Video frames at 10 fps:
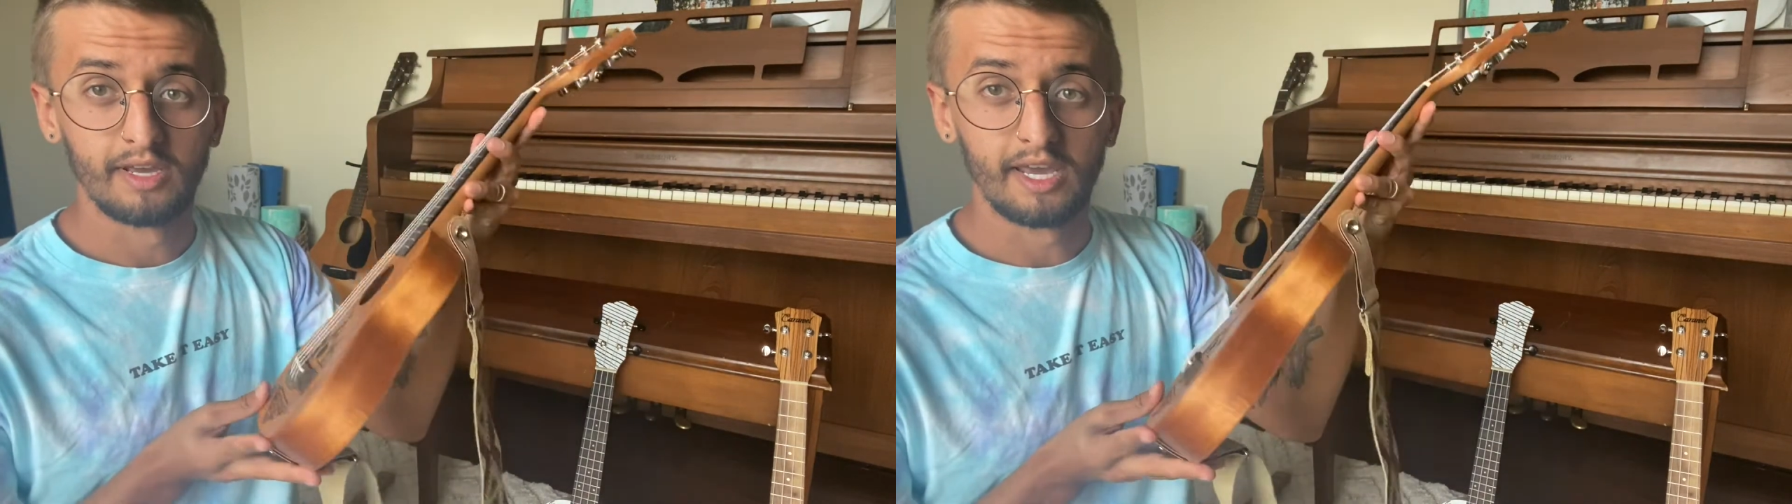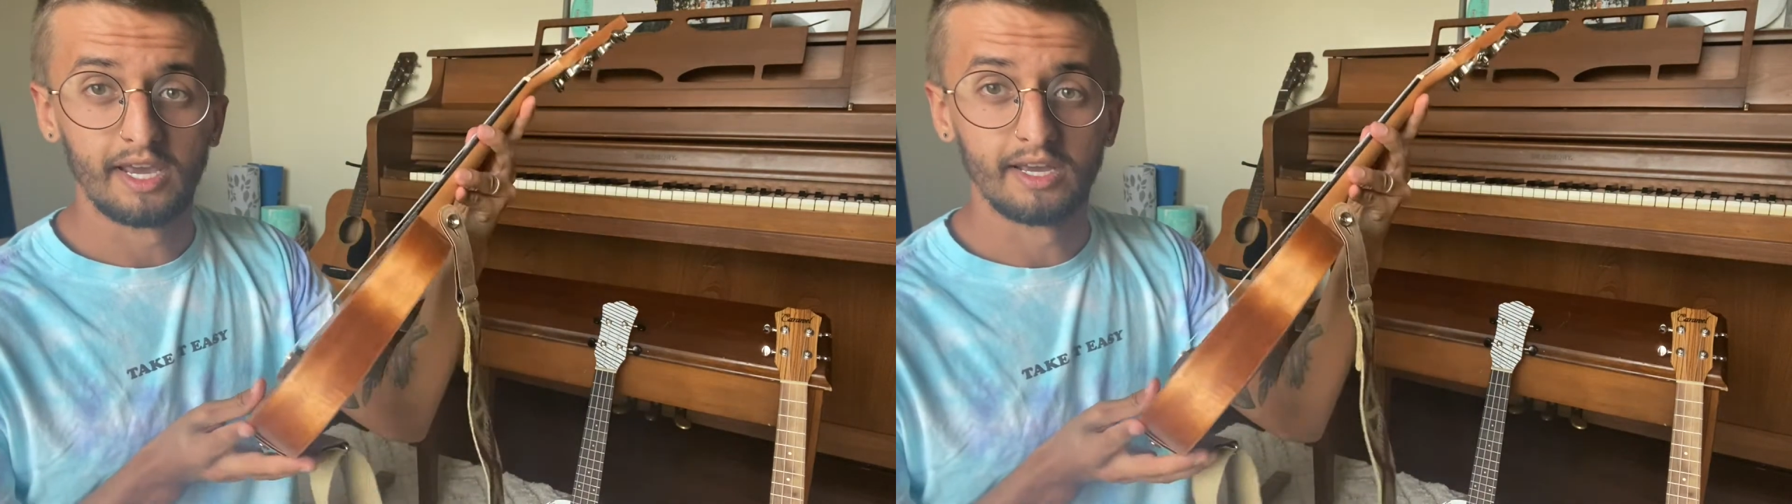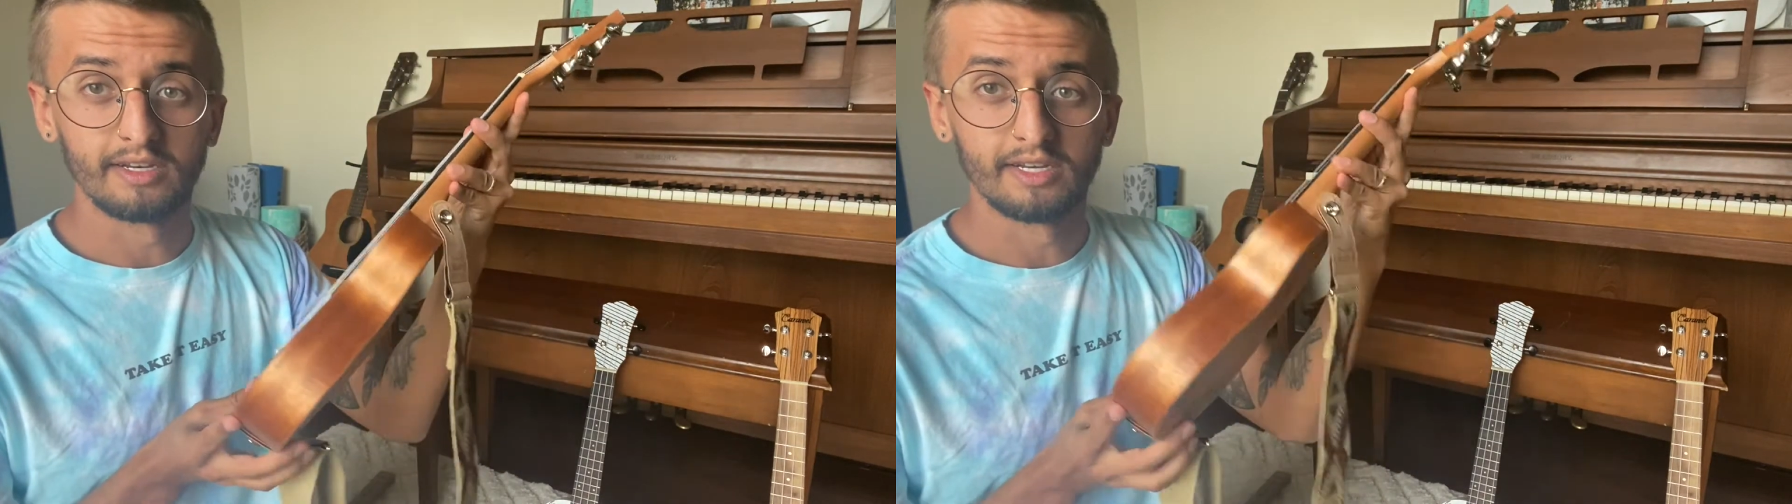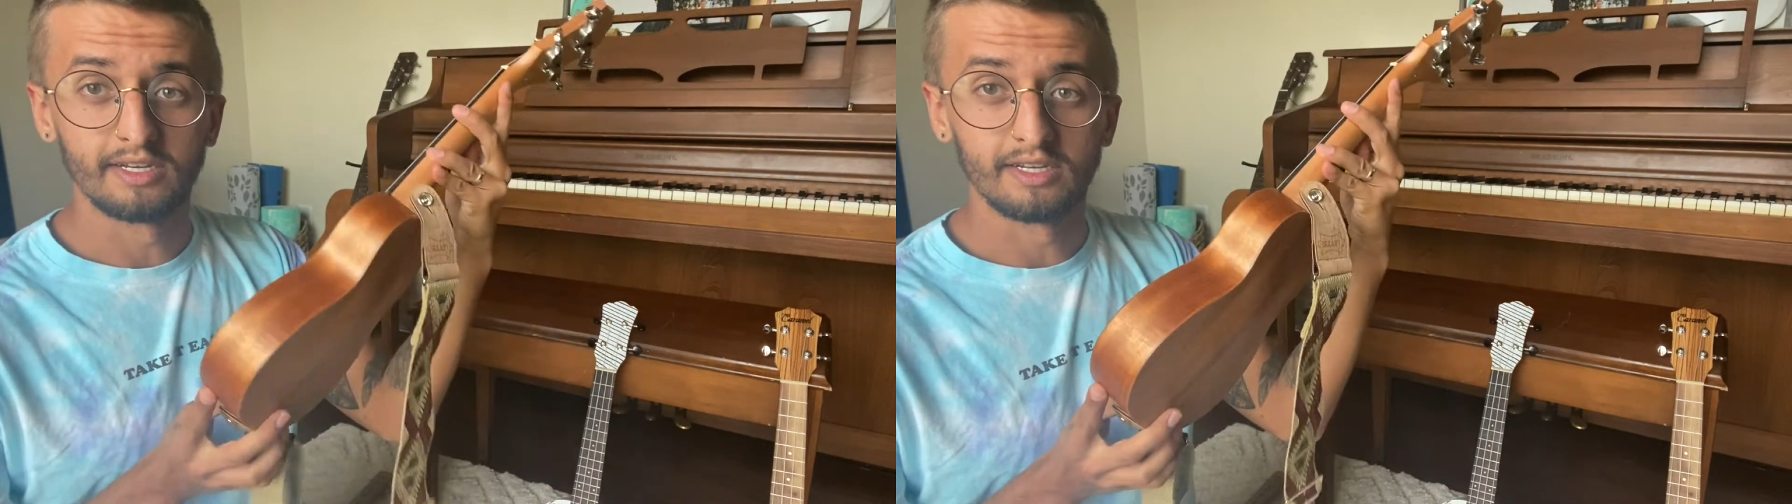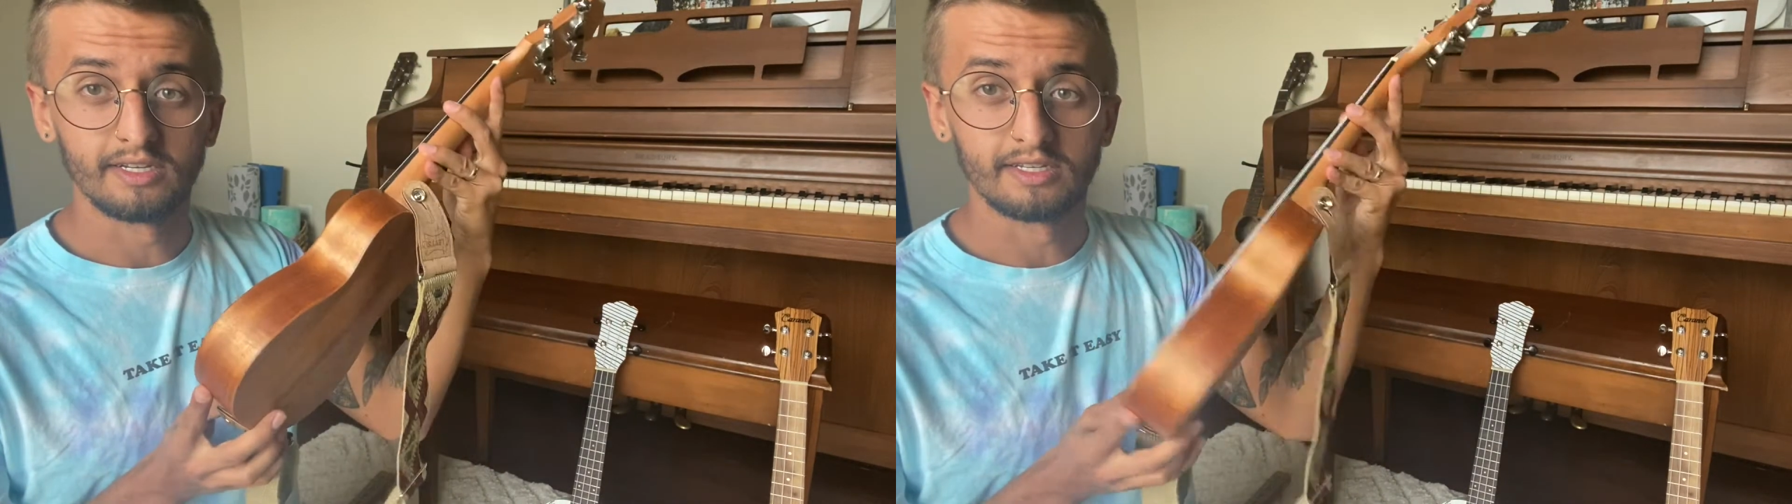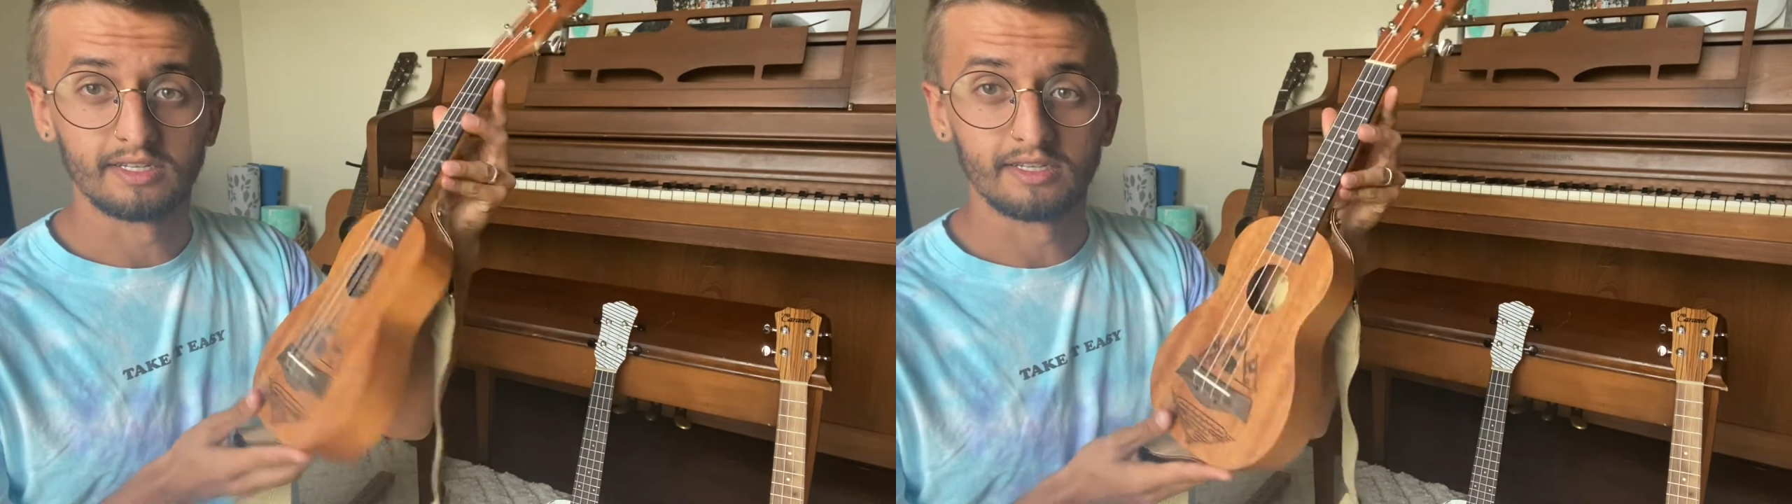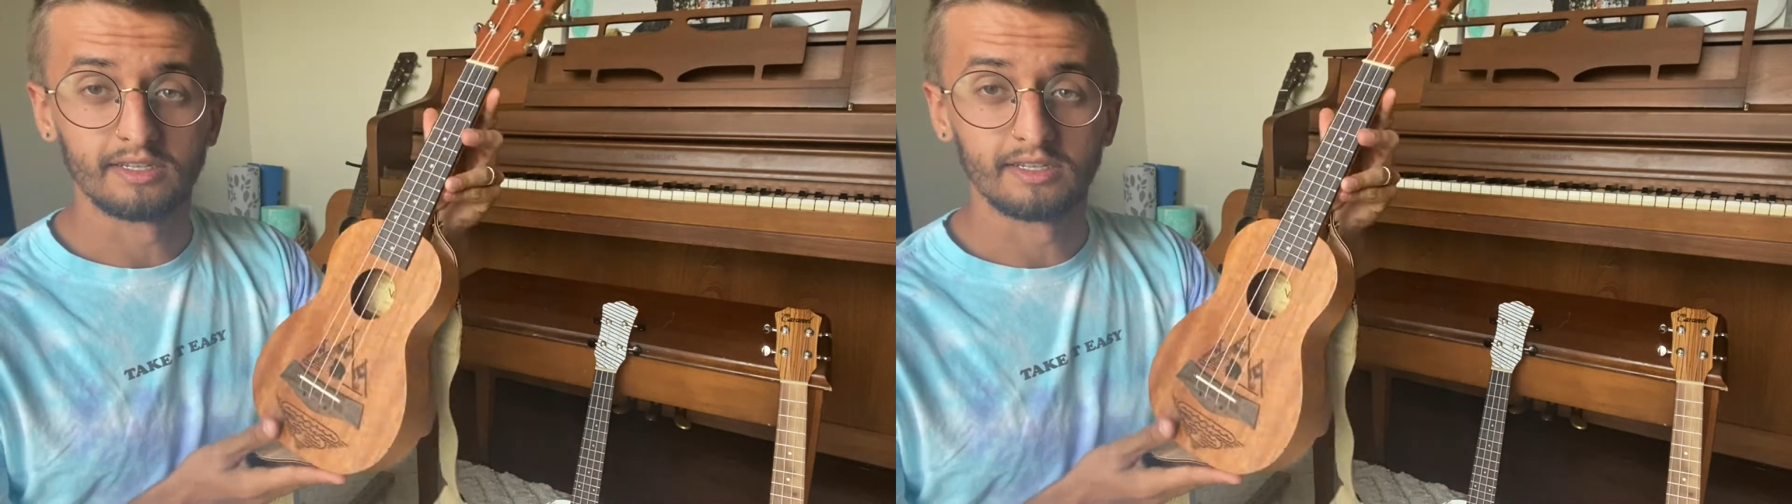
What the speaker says: and it is